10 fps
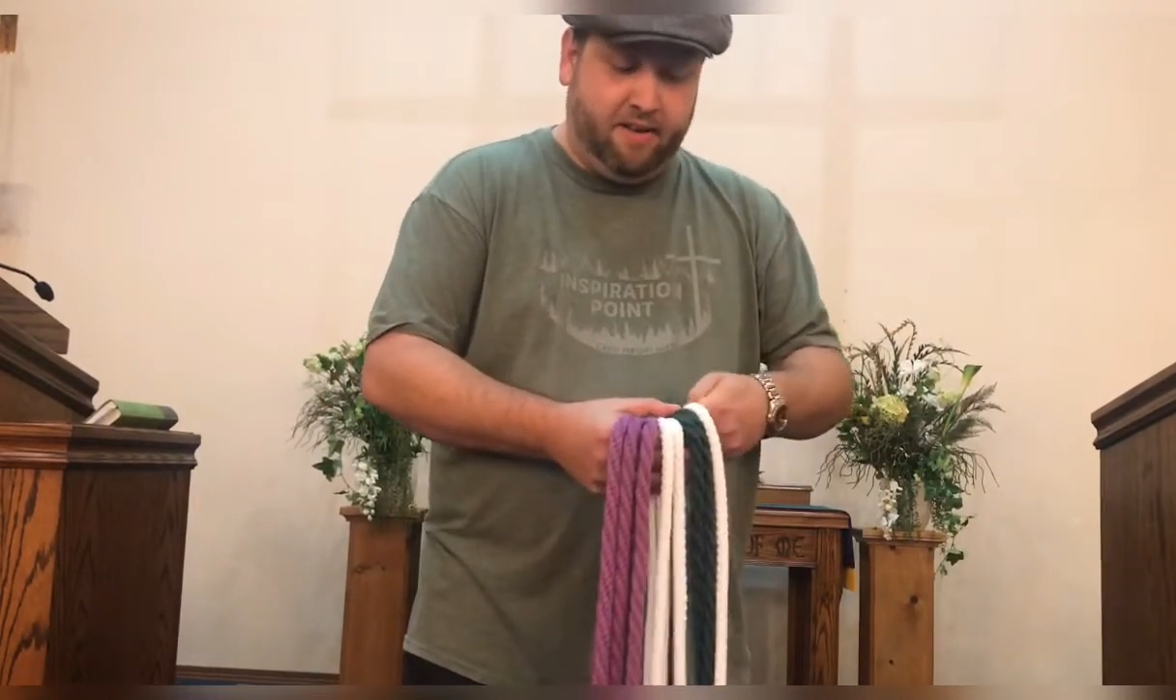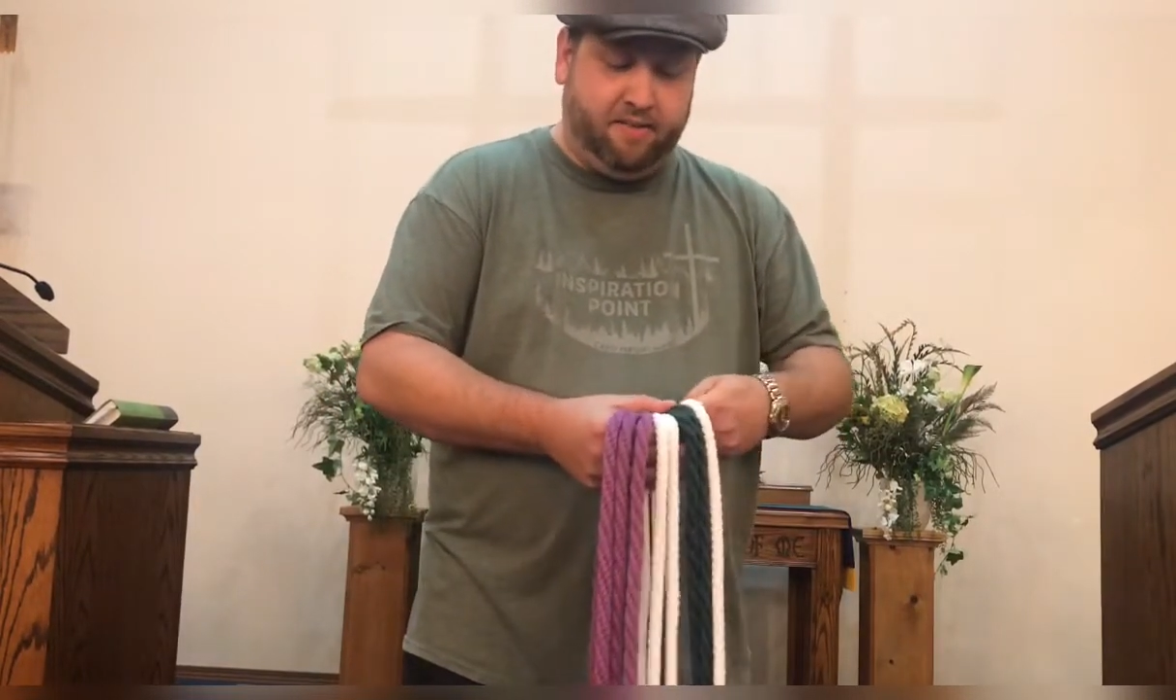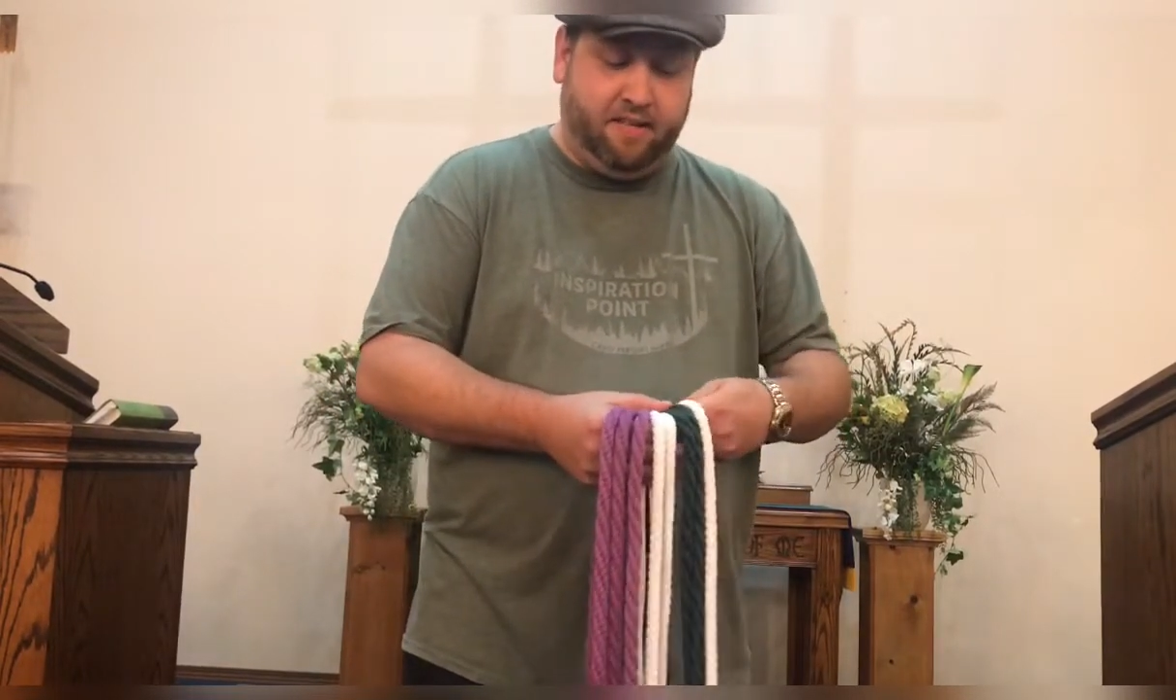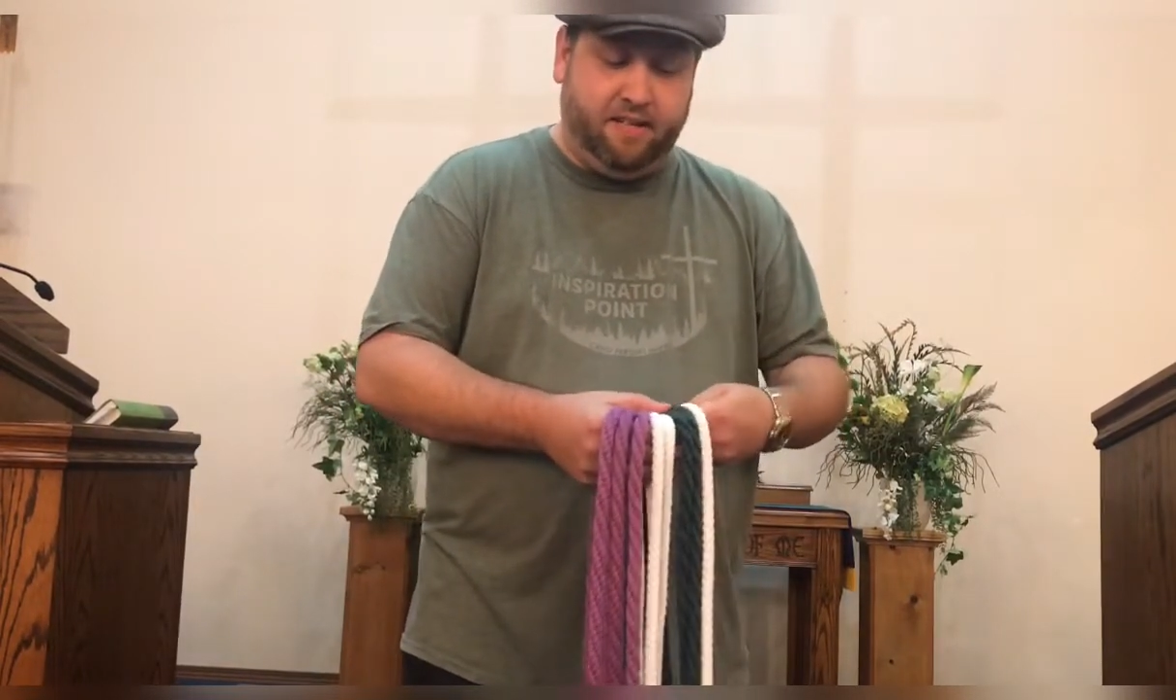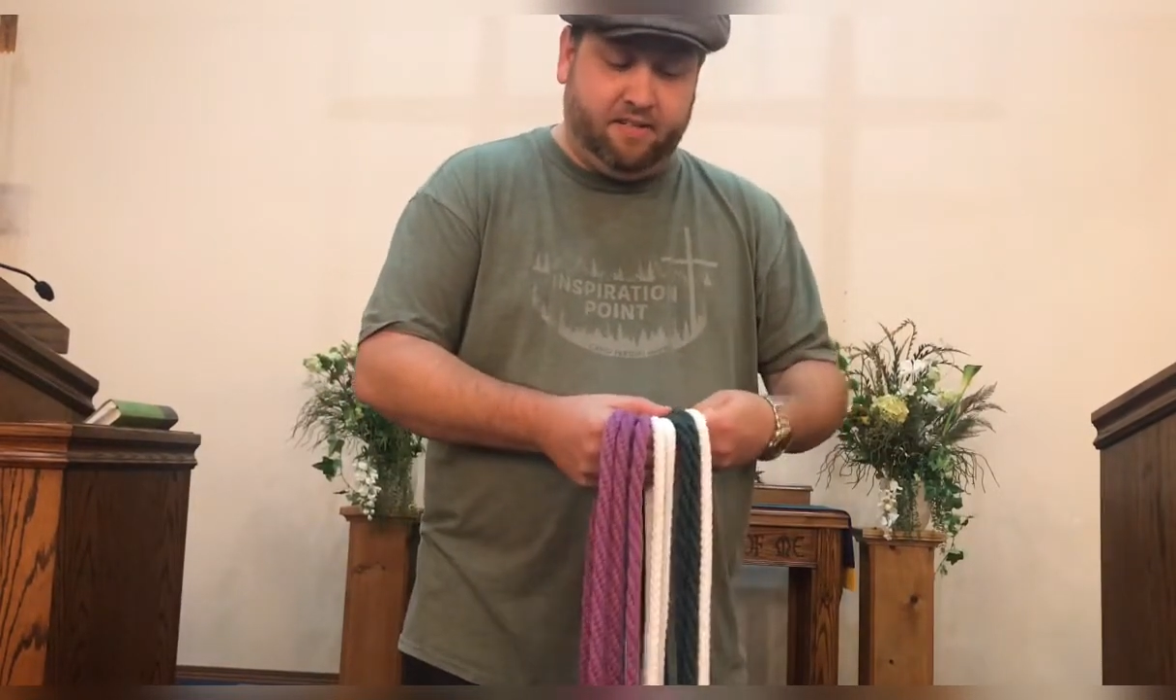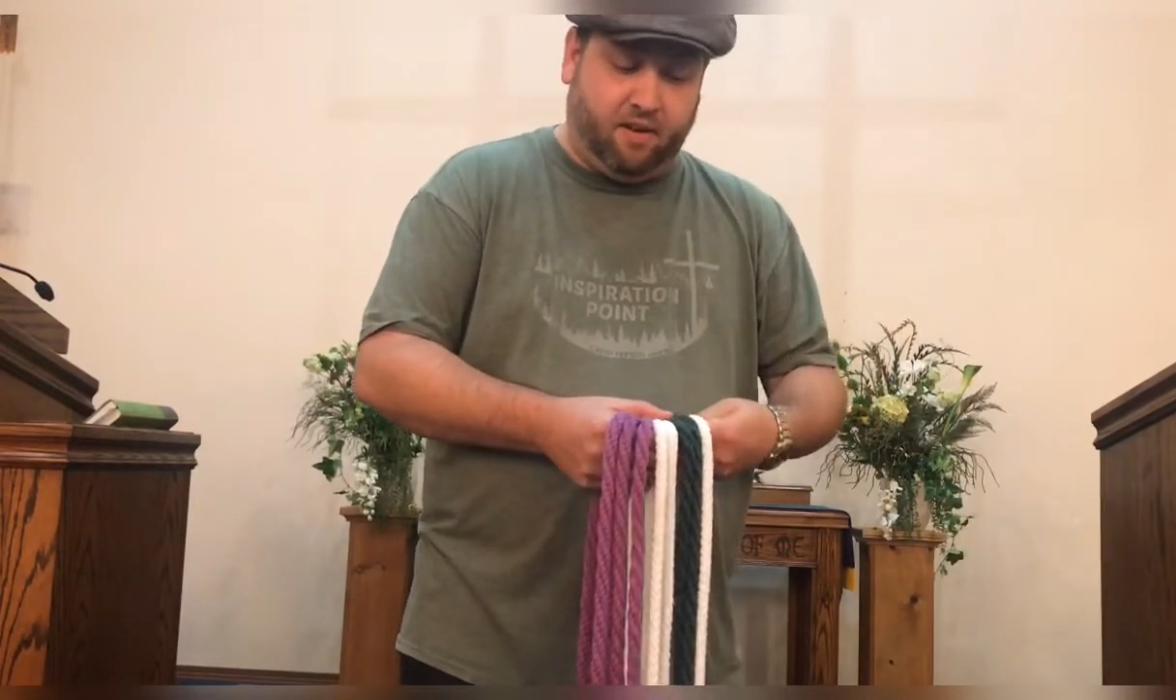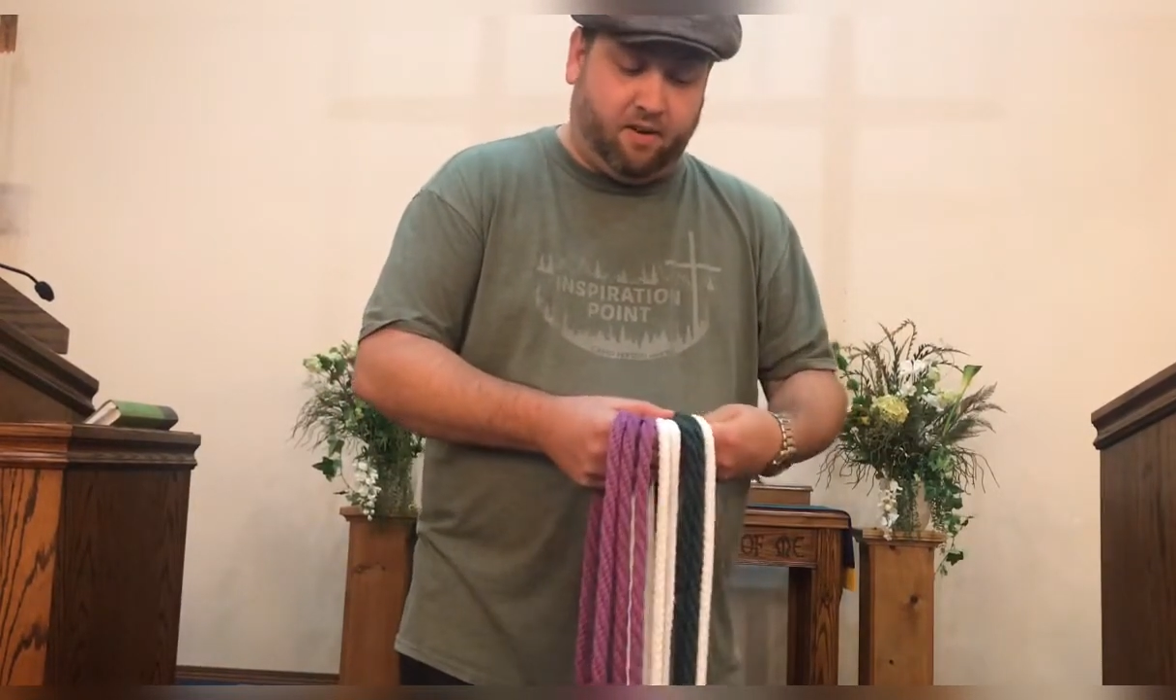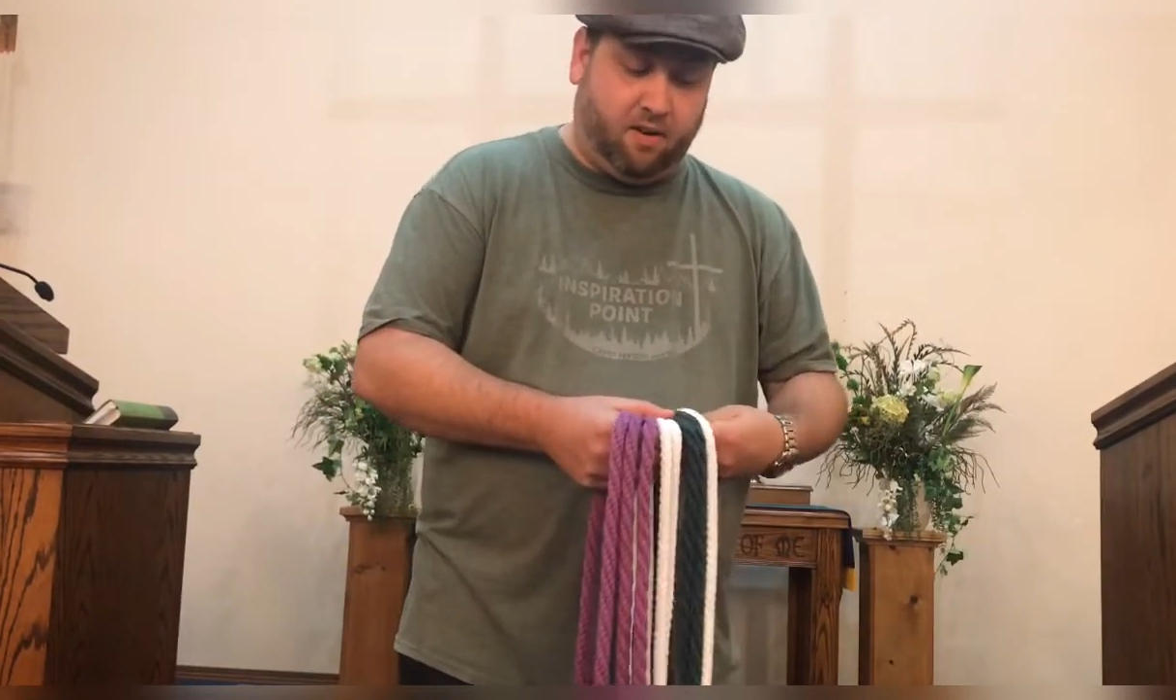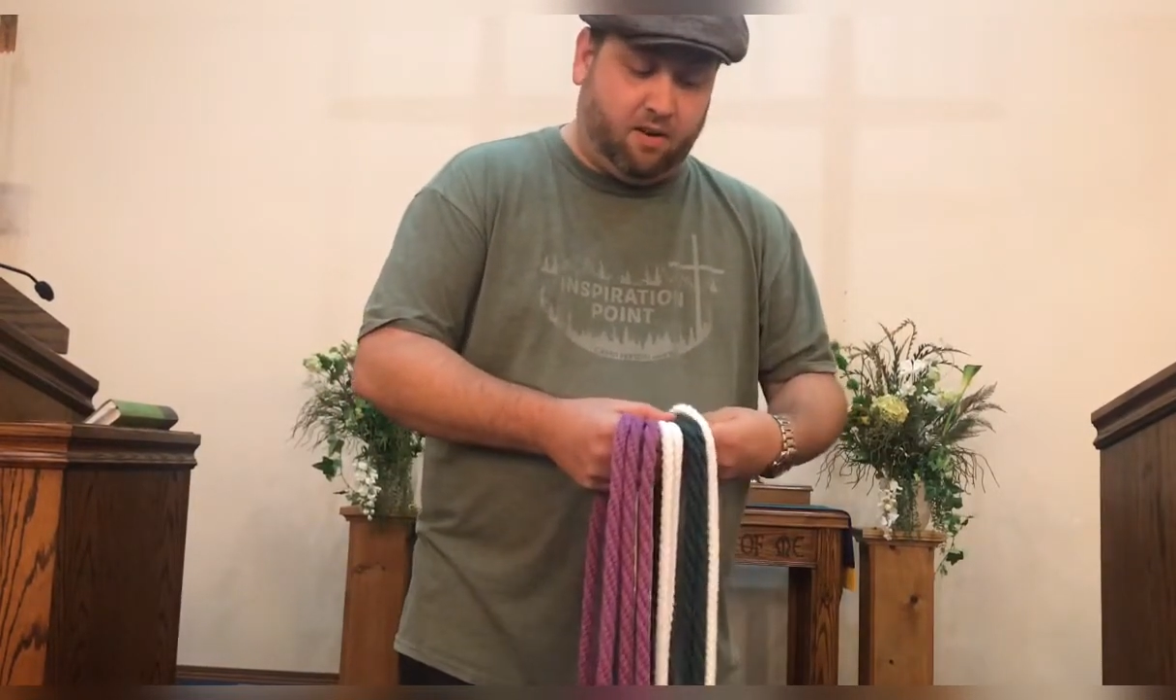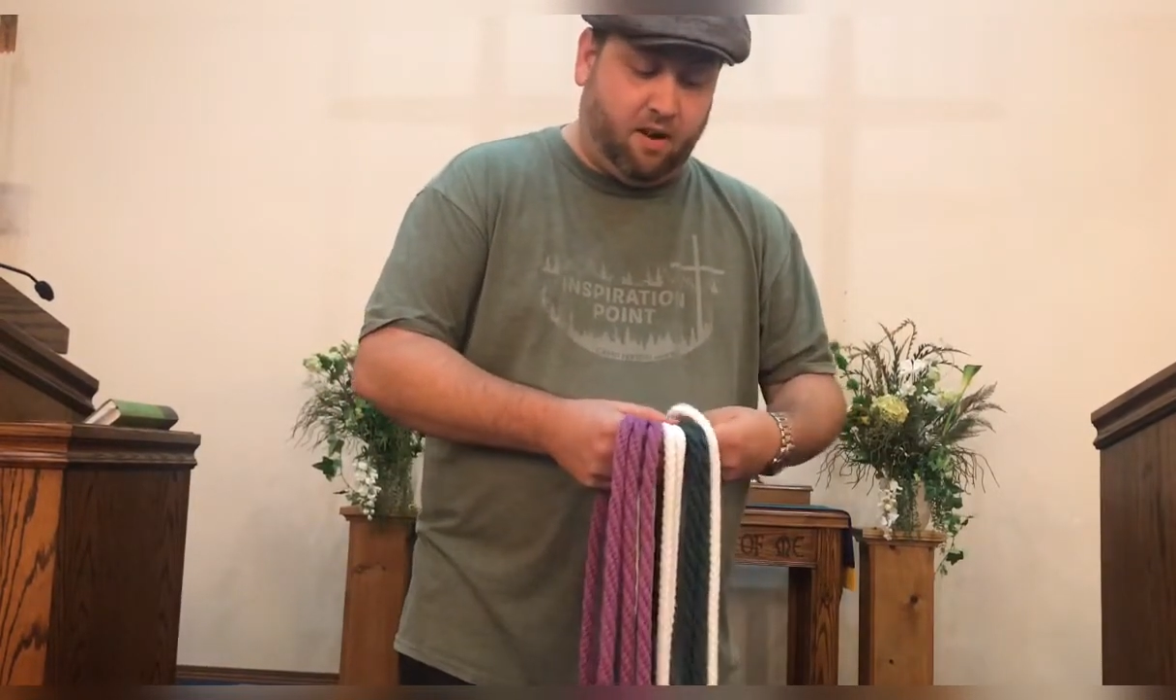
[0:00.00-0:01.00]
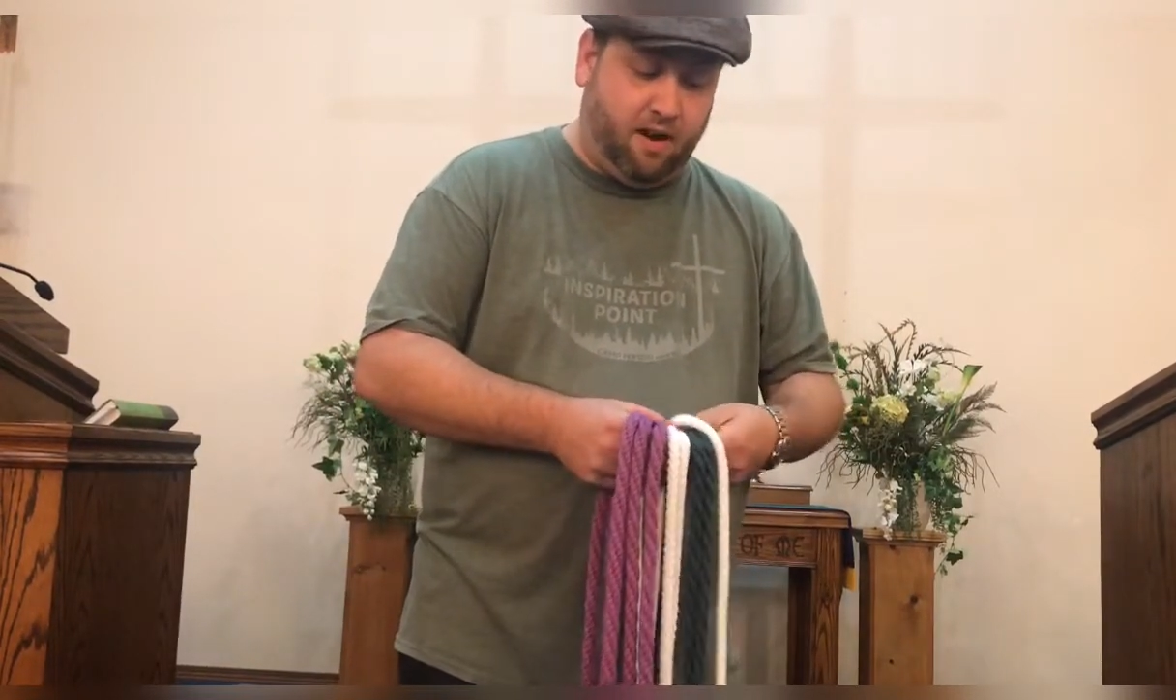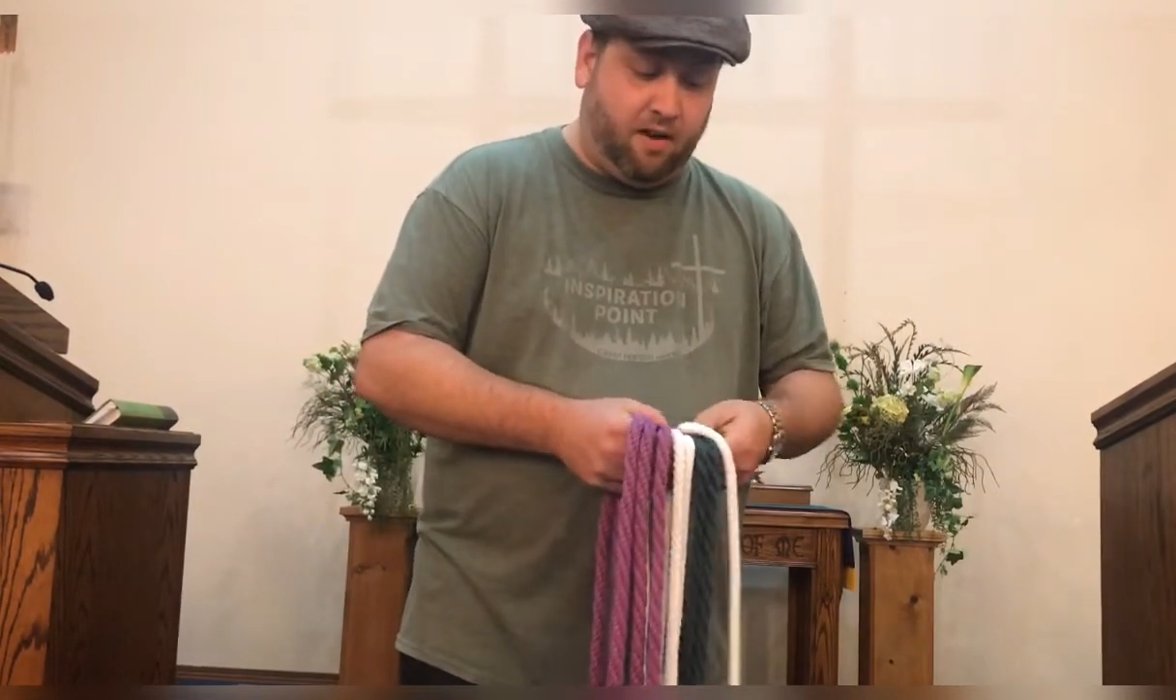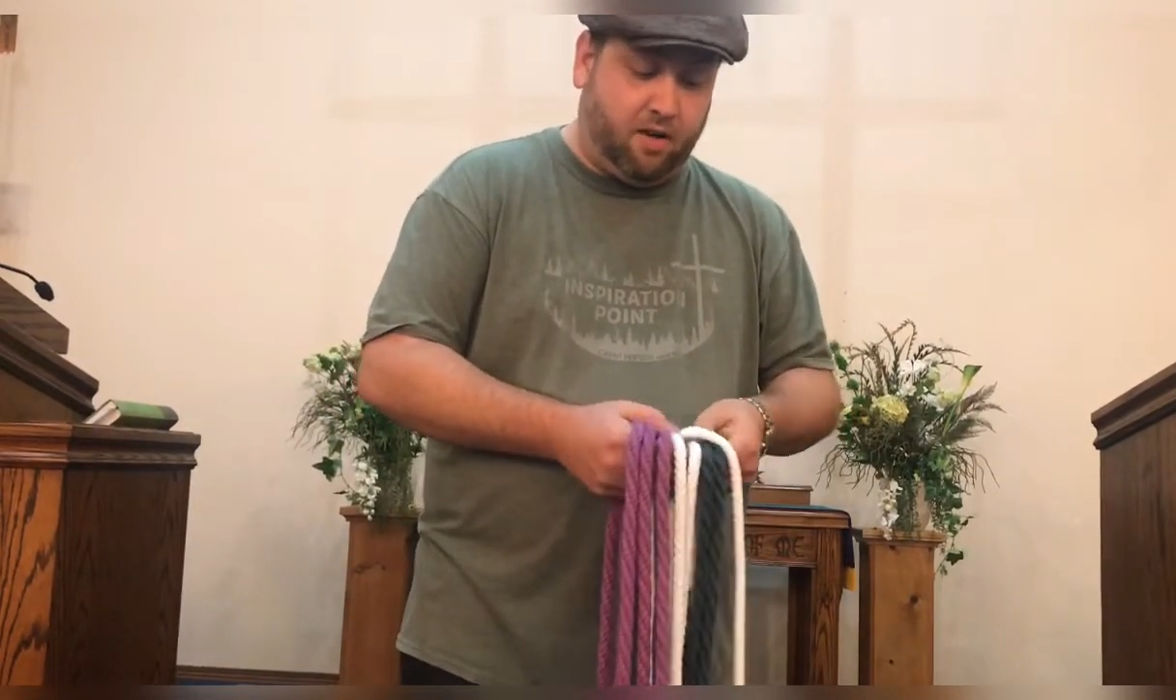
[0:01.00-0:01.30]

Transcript: These are